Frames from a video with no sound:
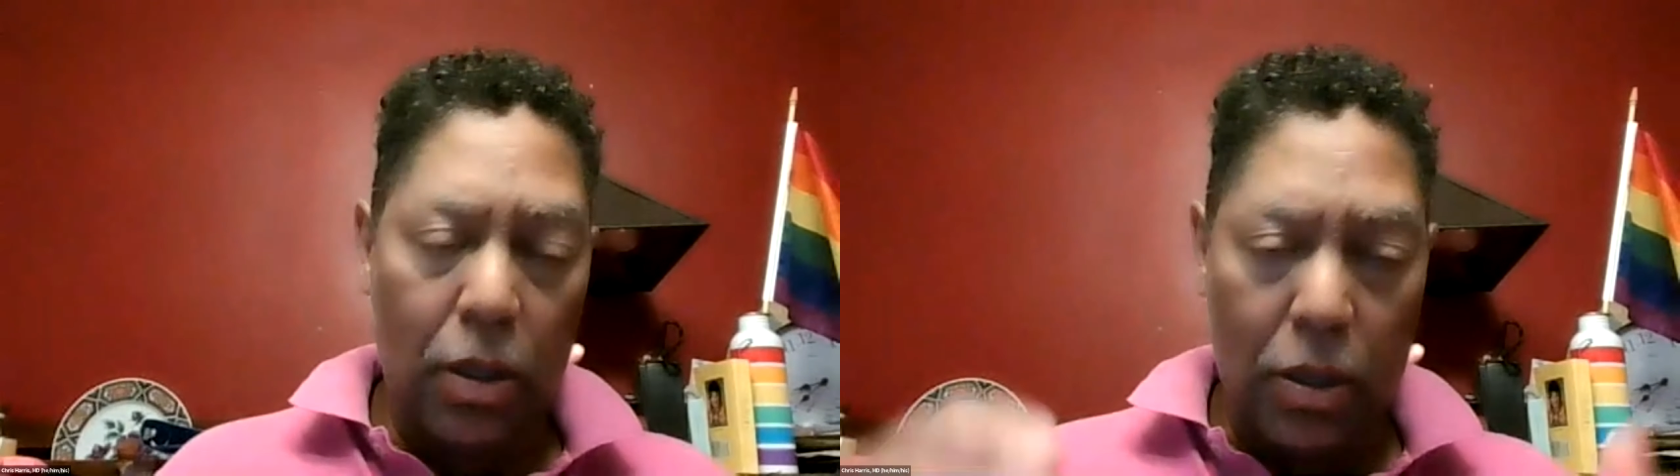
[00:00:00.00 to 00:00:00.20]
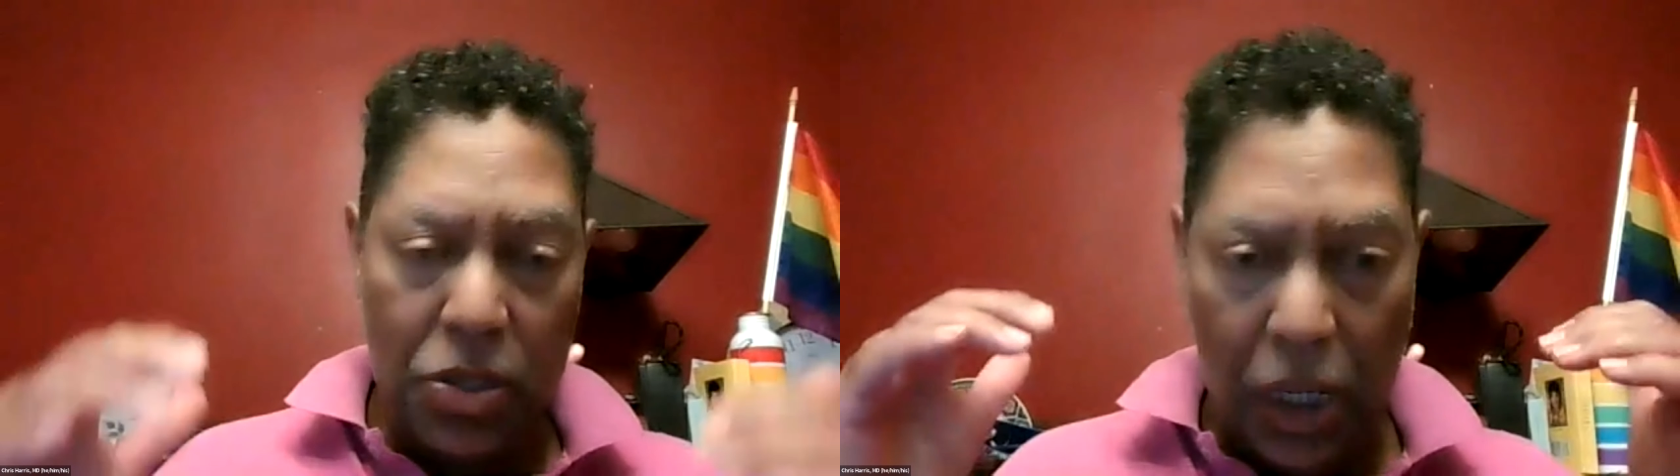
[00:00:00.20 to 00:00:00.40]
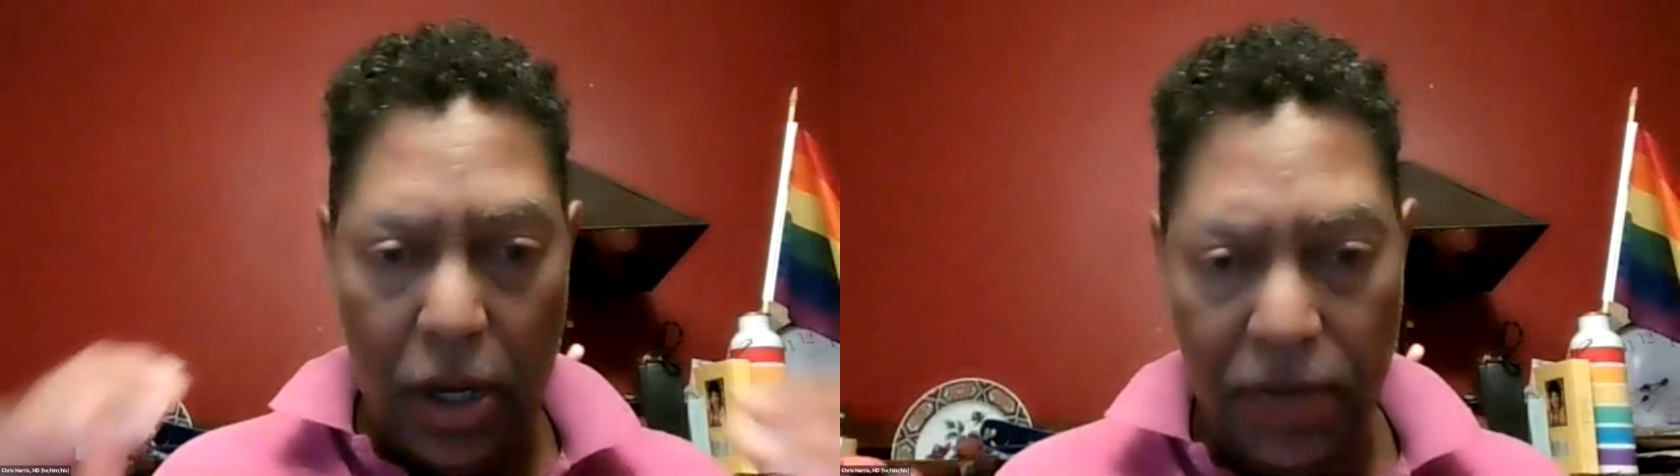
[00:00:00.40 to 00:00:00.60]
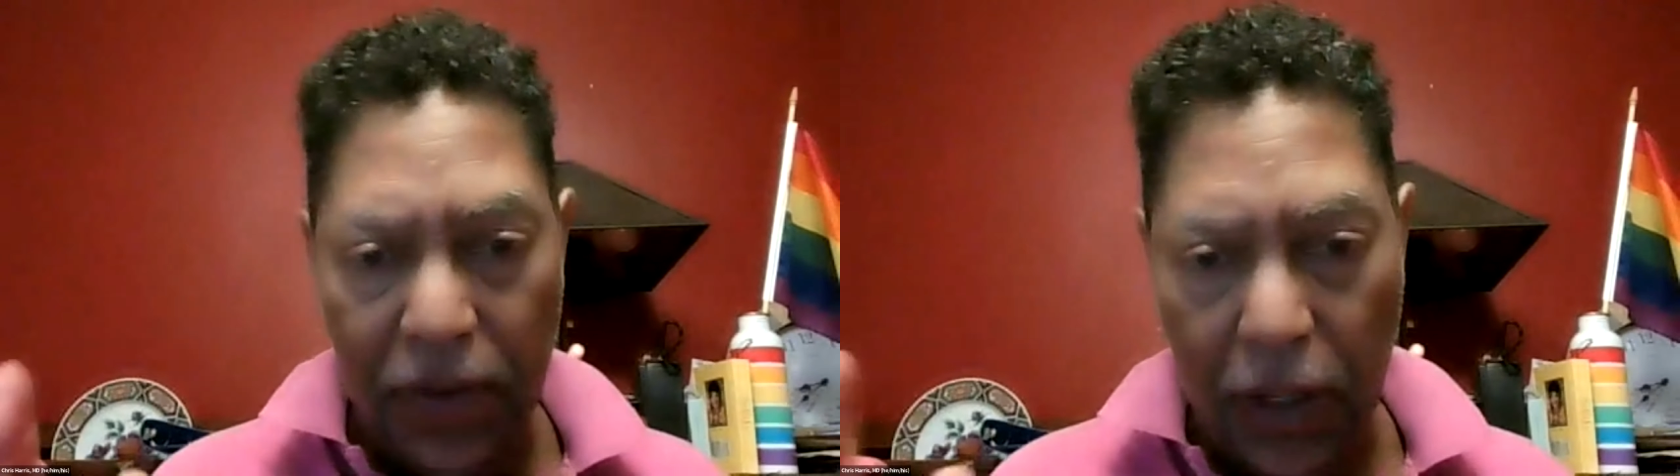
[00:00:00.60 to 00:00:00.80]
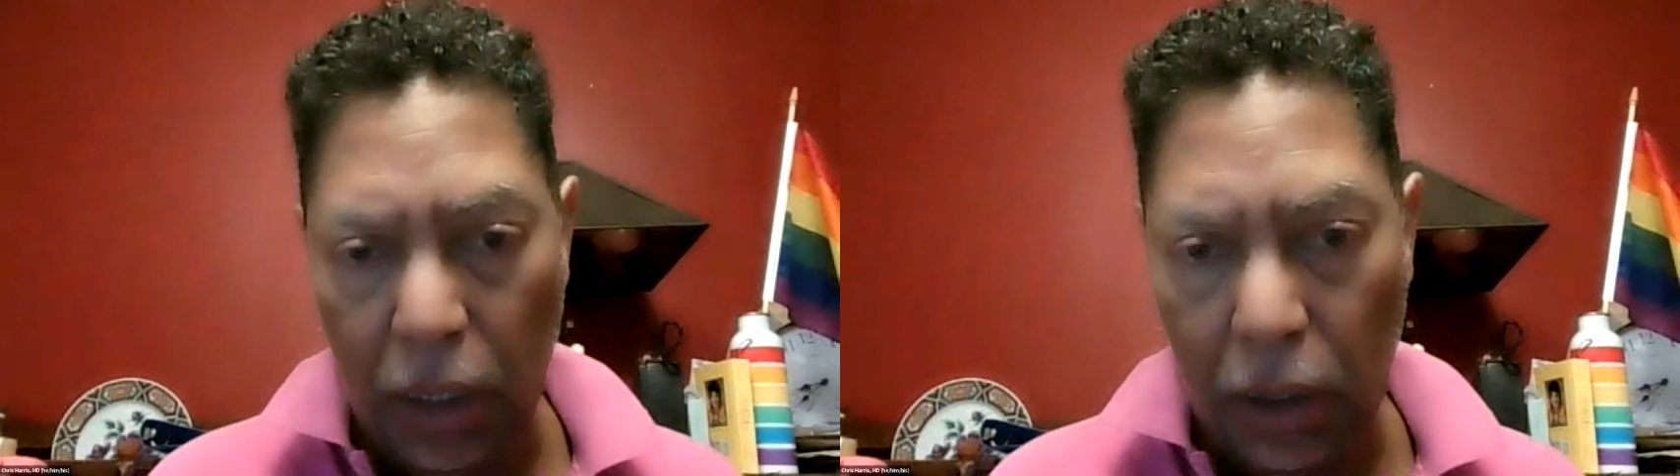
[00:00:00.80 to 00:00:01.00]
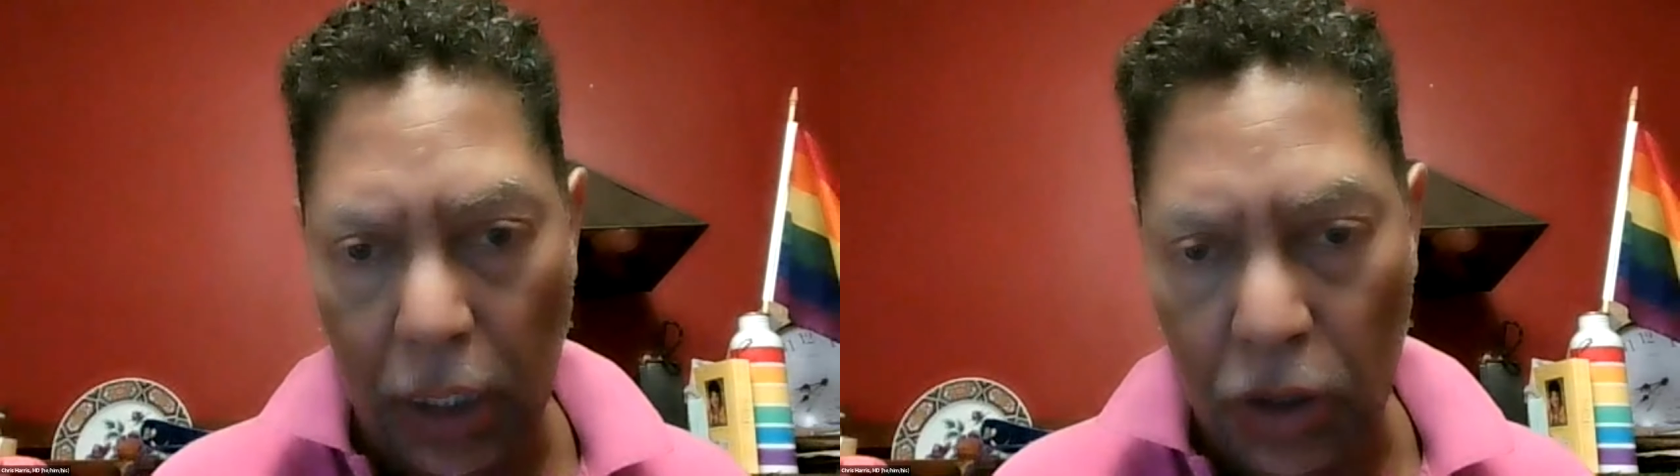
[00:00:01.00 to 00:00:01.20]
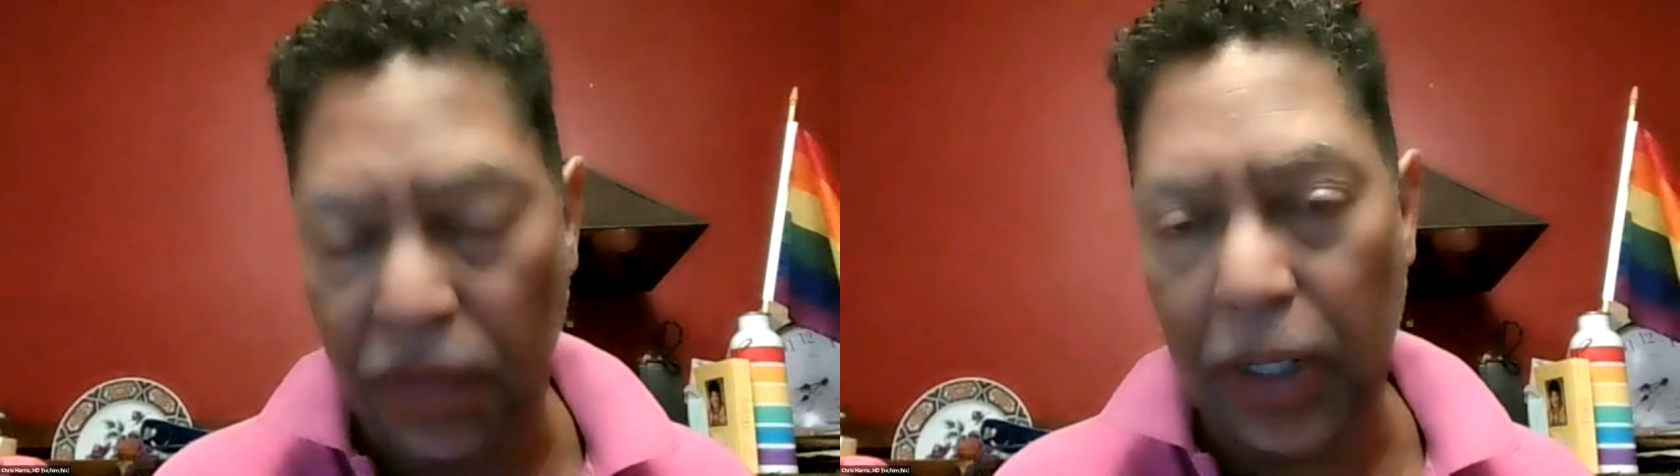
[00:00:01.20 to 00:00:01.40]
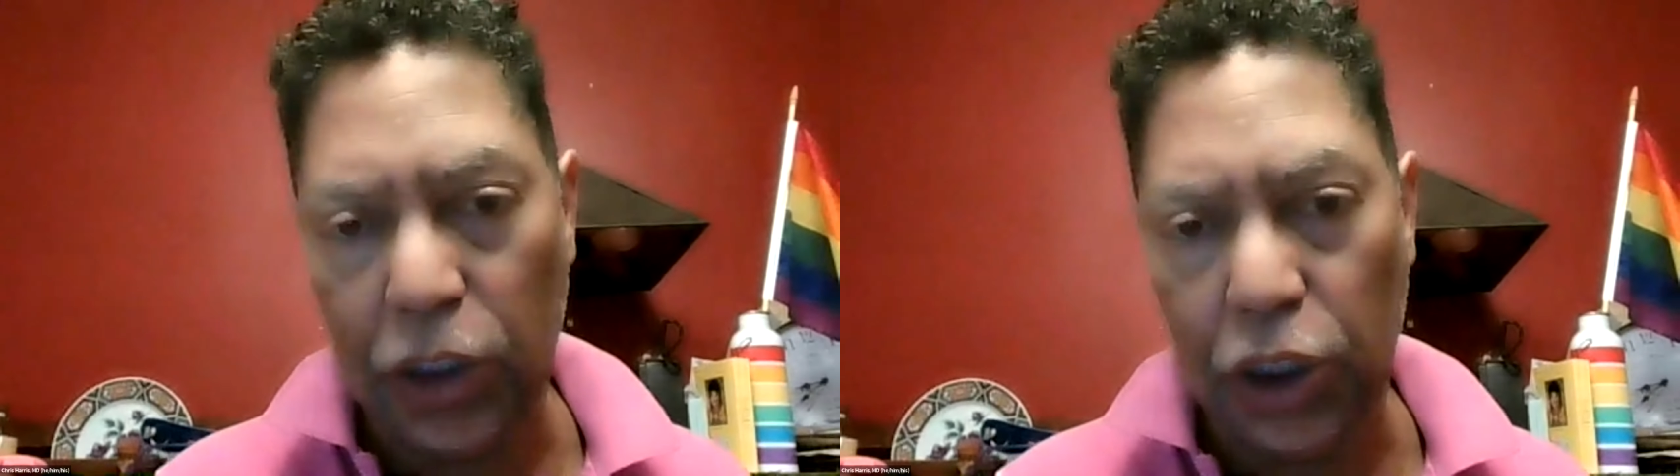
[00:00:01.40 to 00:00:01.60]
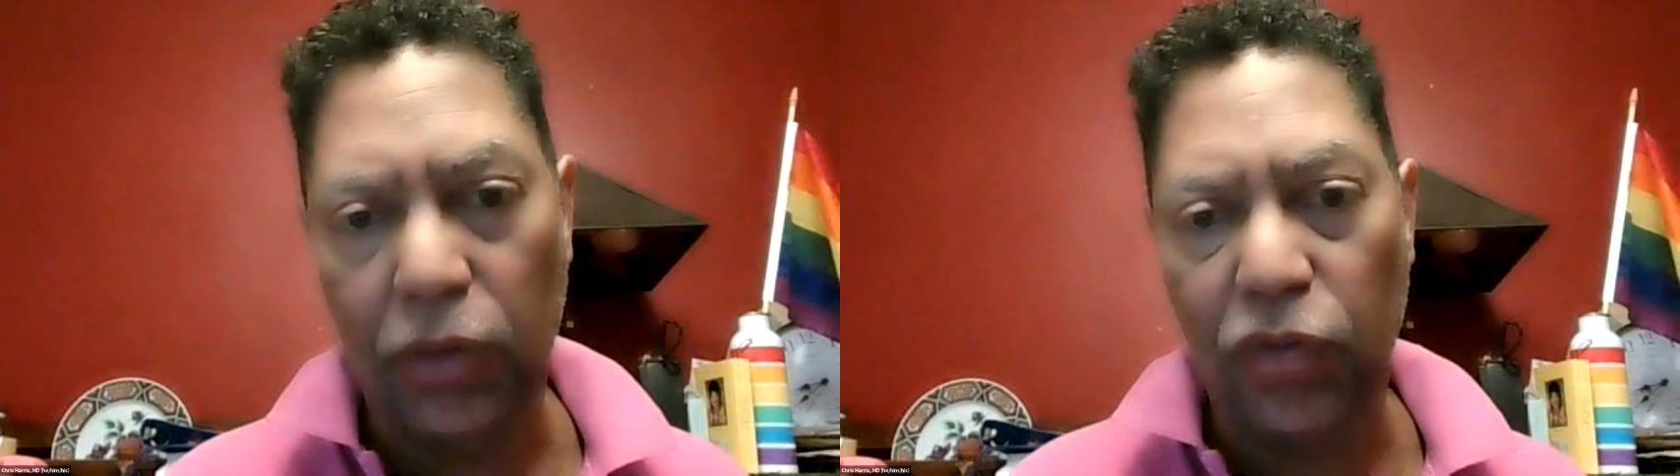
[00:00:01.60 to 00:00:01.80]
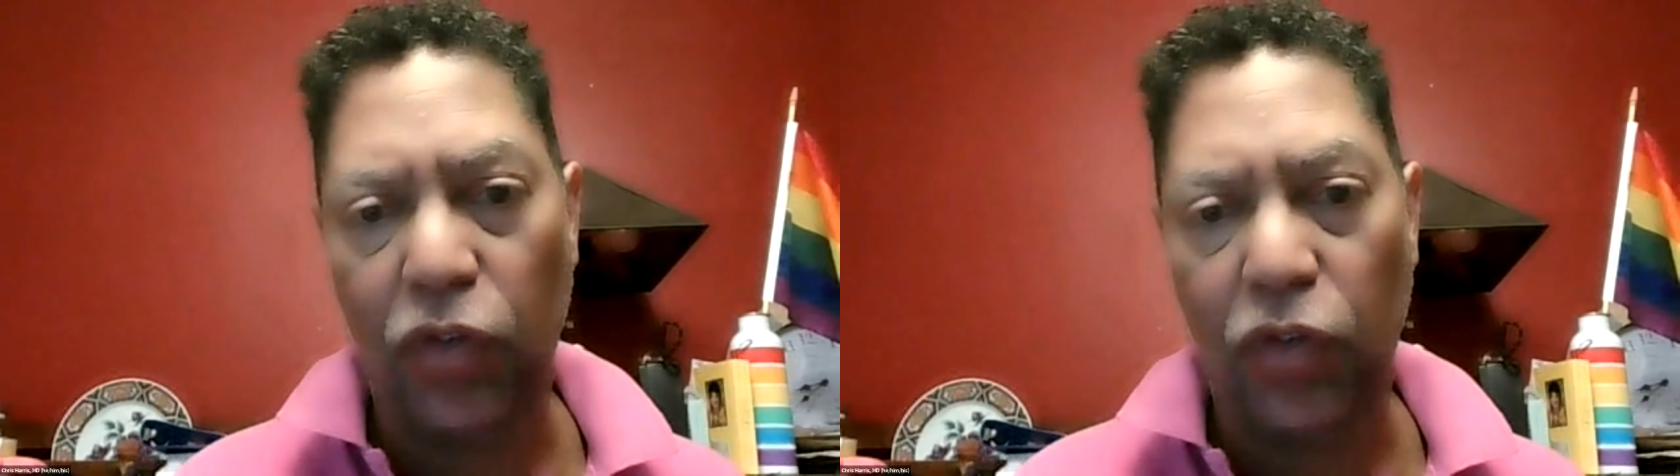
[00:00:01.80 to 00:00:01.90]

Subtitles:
significant intervention